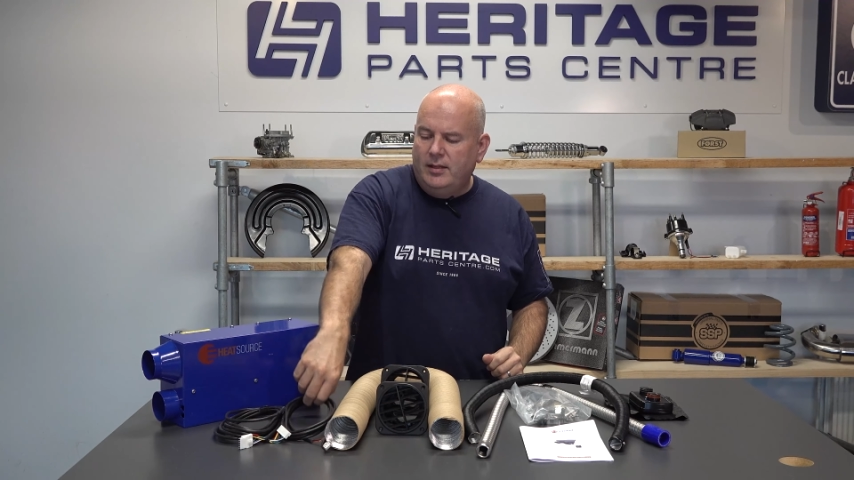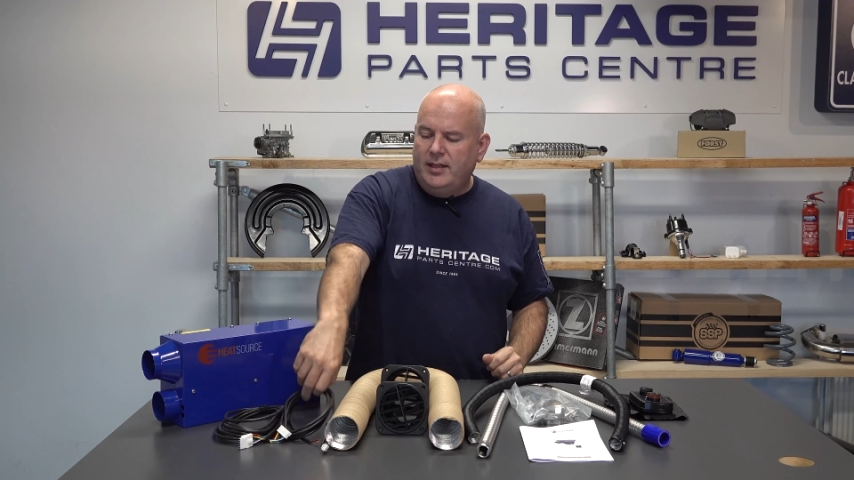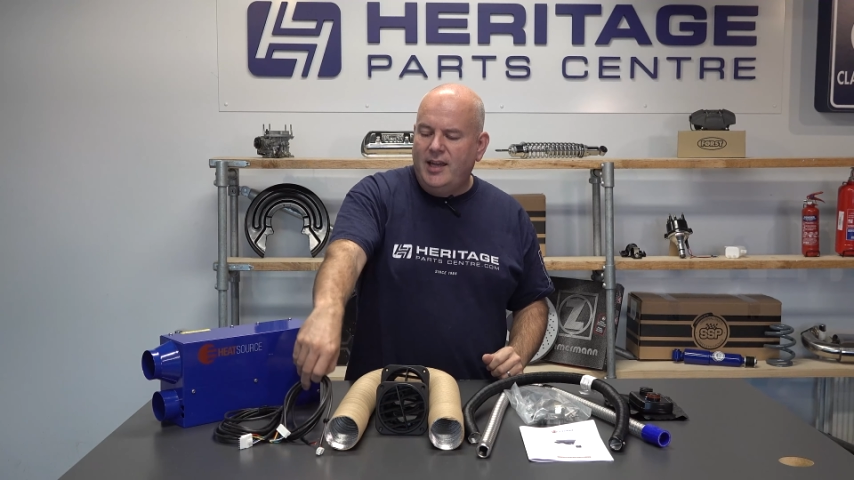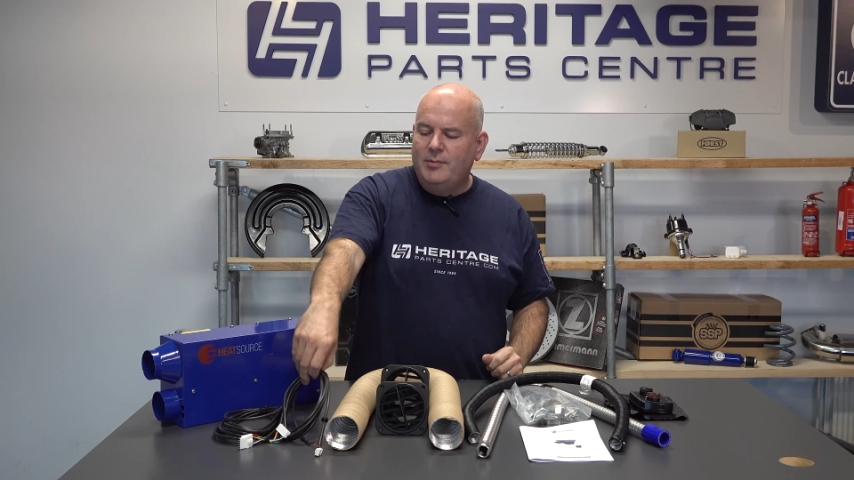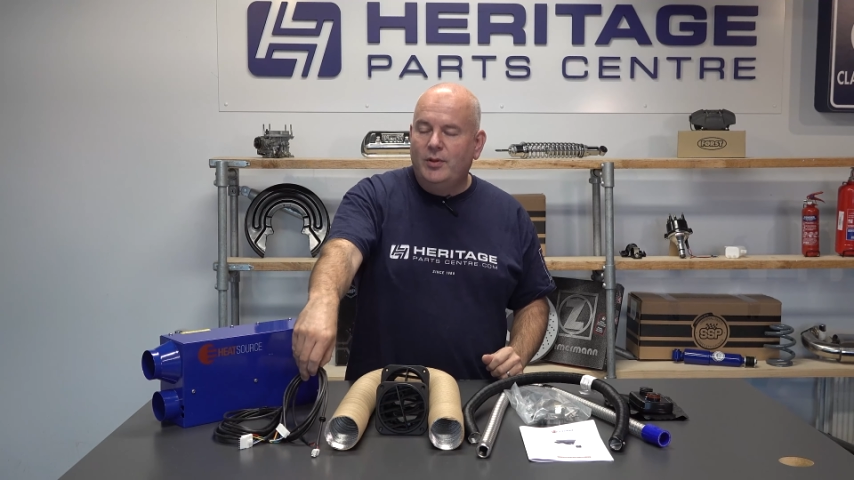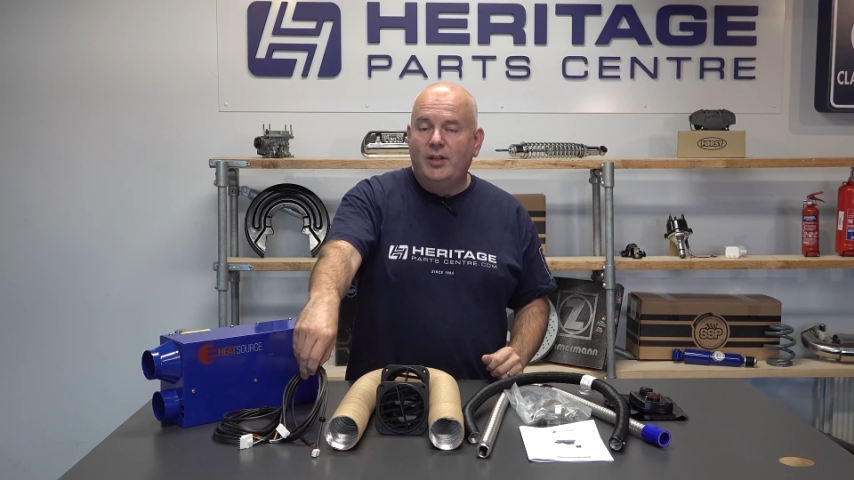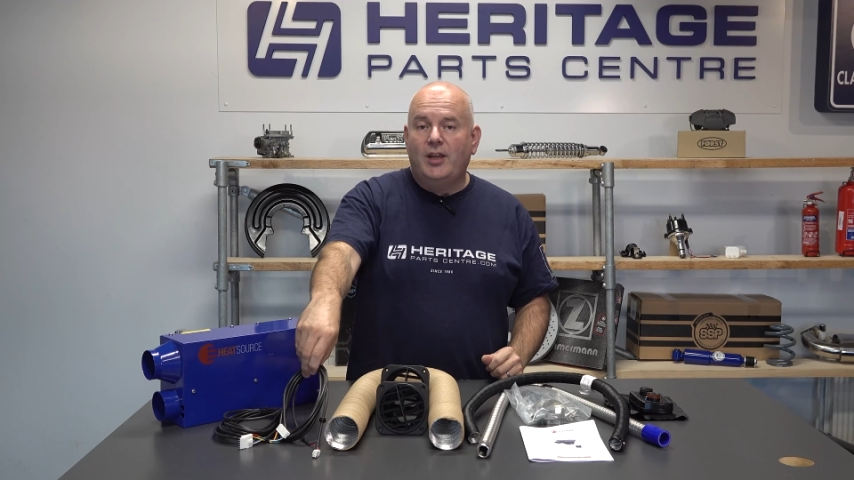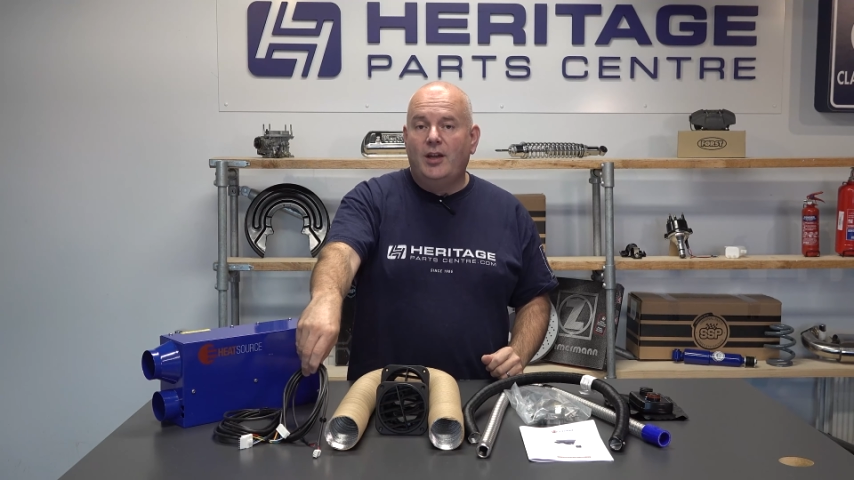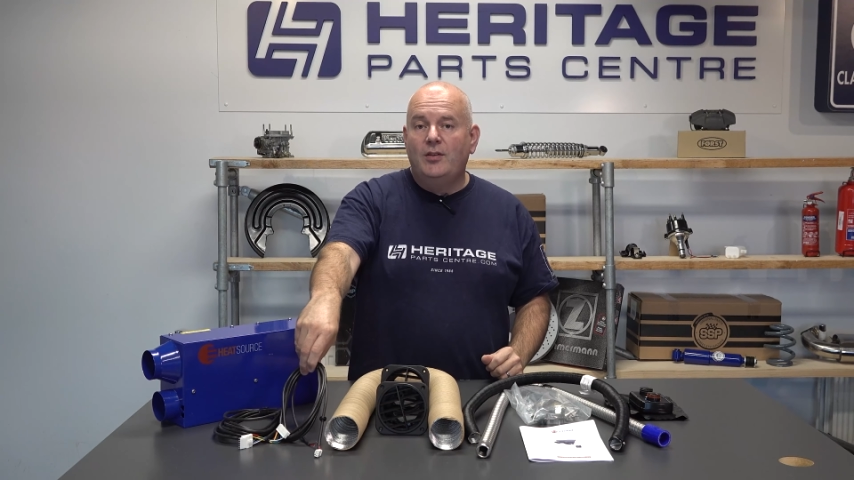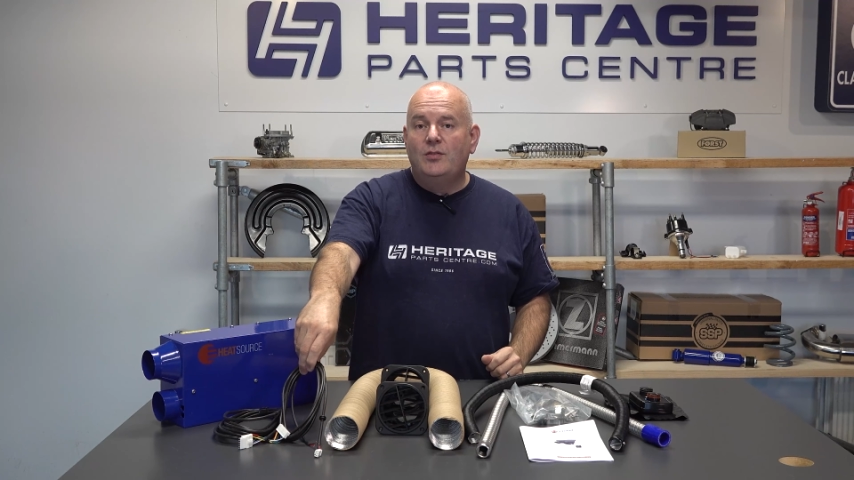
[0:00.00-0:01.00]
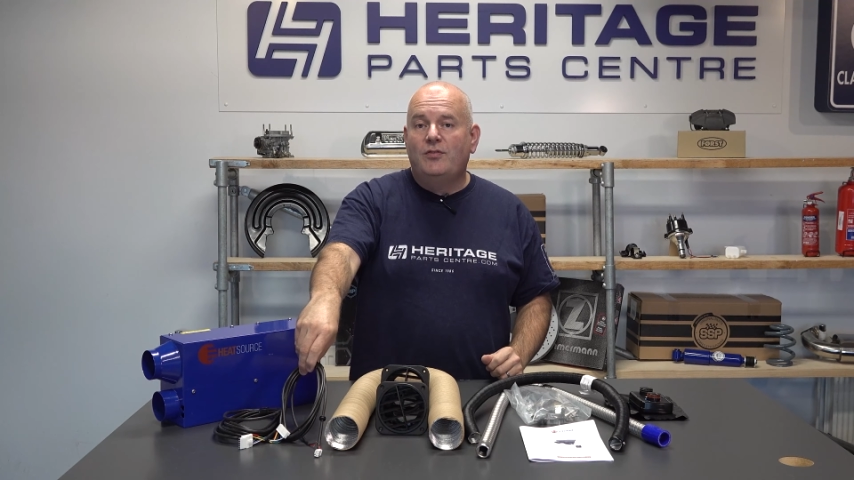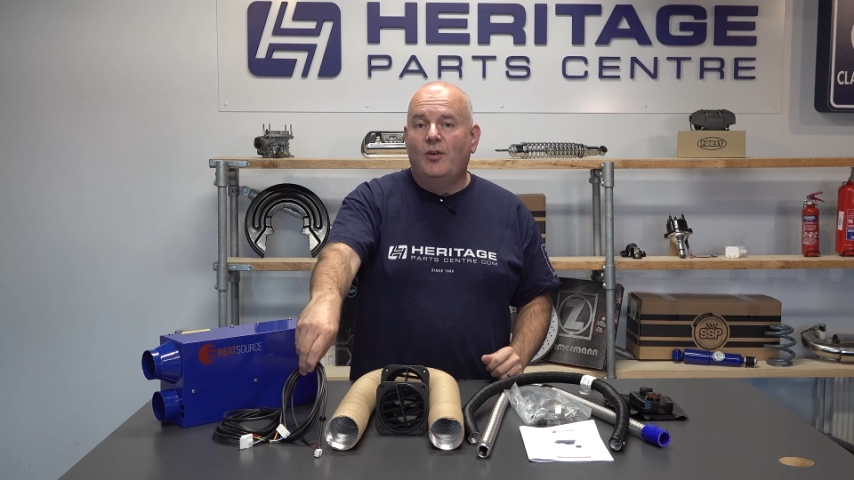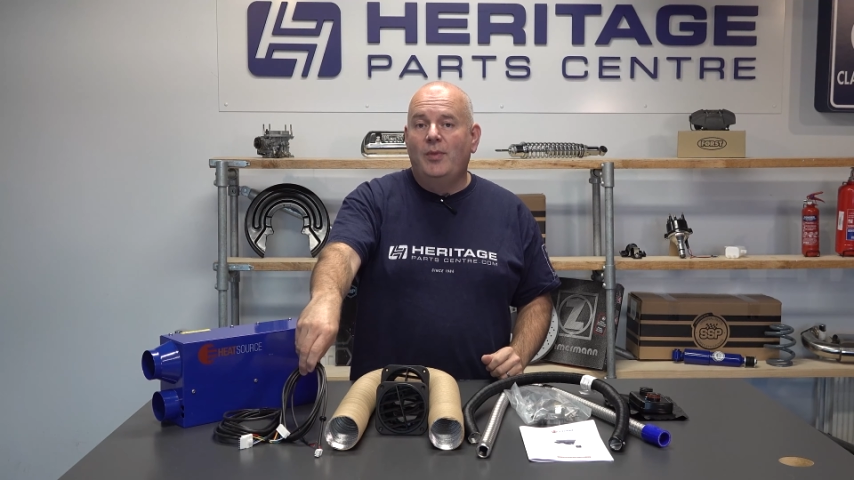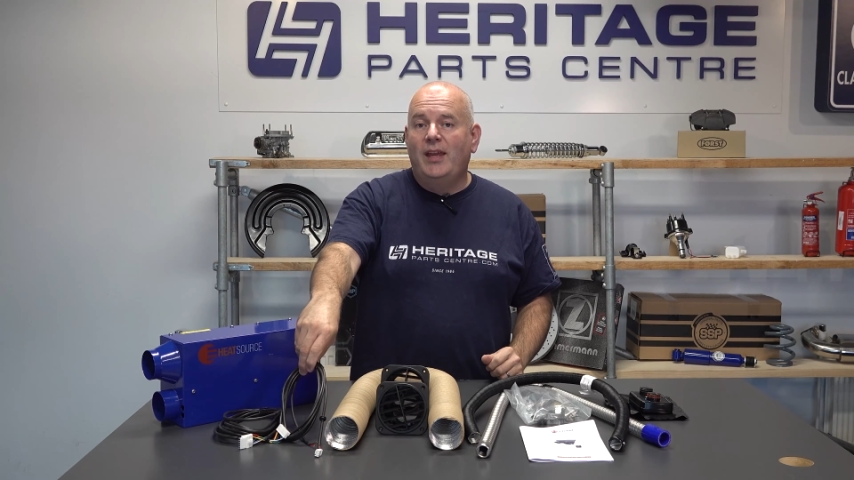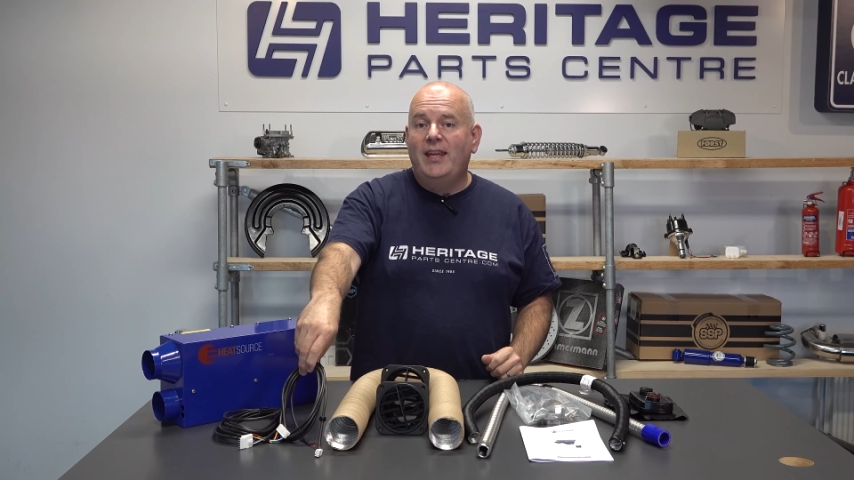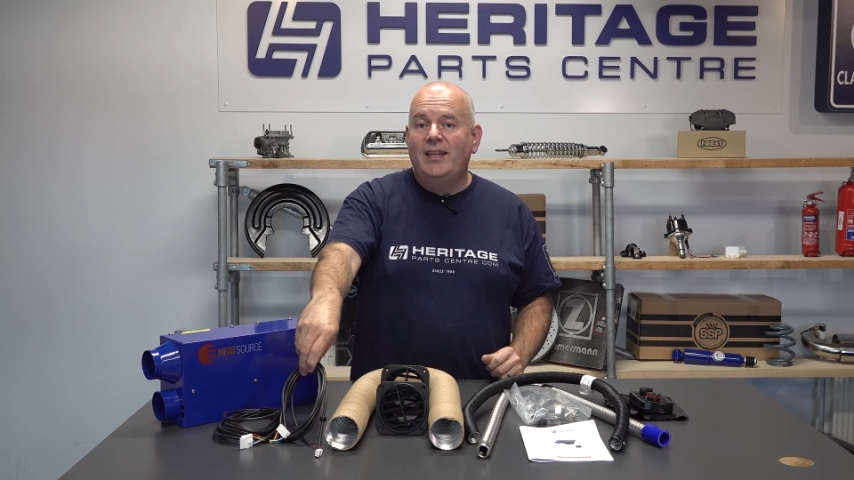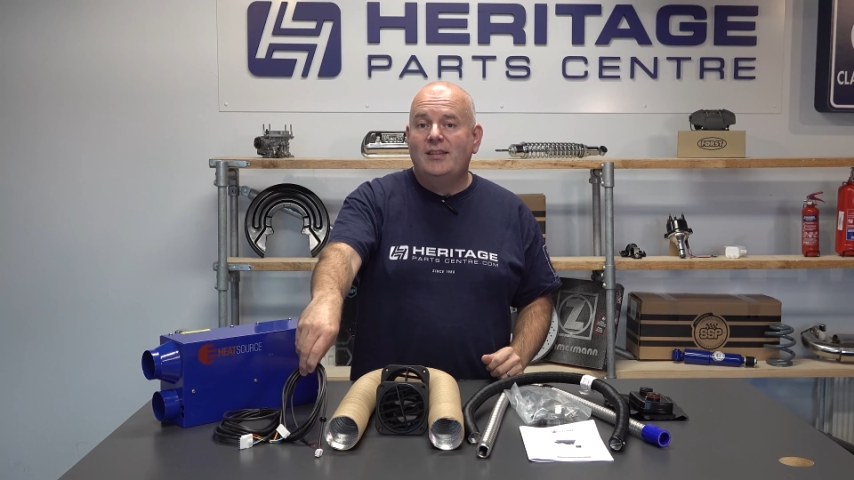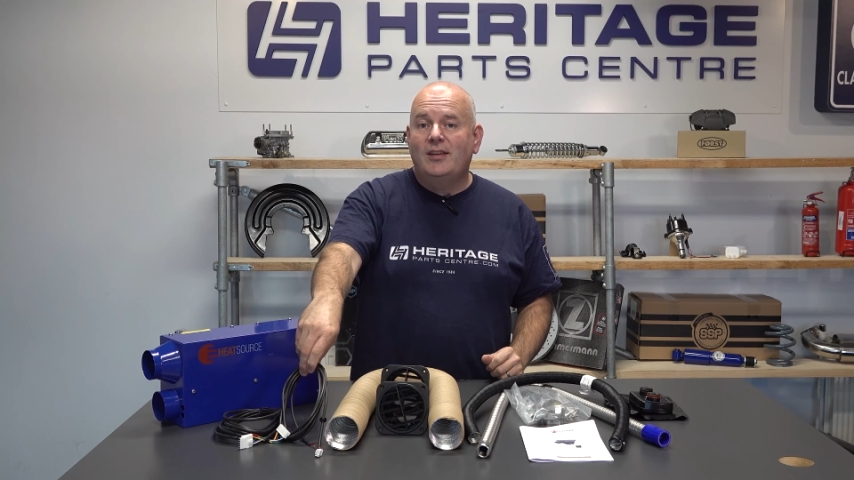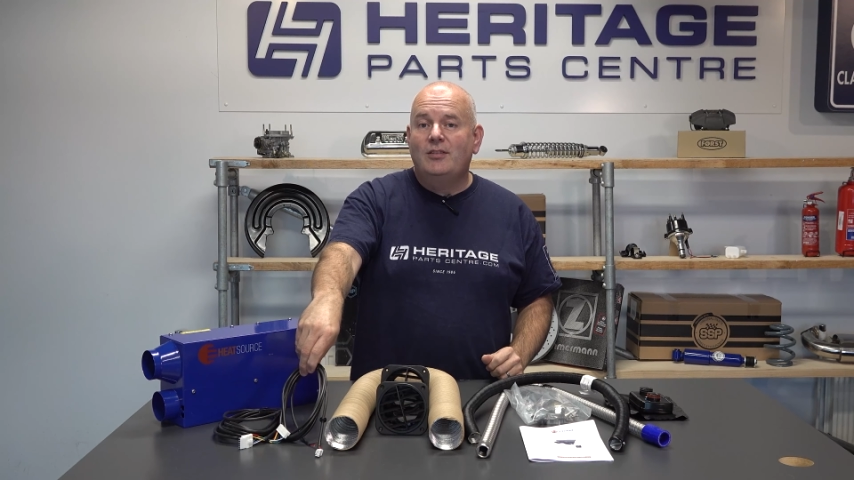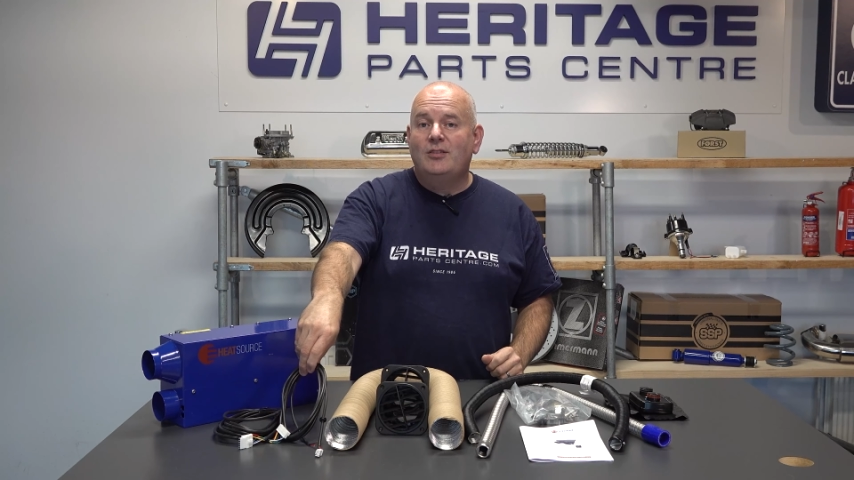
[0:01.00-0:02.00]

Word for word: the cable that goes from the heater